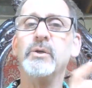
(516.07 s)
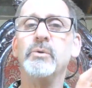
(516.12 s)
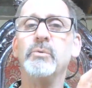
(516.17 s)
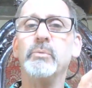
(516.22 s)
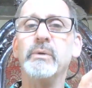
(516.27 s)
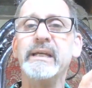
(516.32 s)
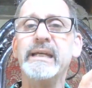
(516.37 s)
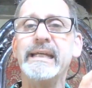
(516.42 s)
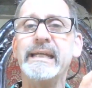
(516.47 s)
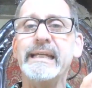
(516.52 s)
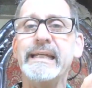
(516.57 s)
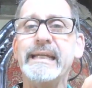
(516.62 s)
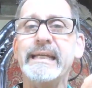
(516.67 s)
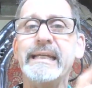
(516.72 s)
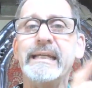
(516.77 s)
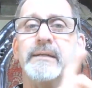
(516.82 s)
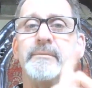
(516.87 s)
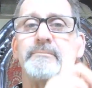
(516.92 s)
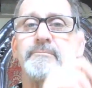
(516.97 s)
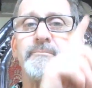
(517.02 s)

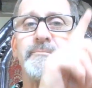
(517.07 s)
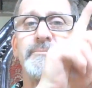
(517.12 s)
we,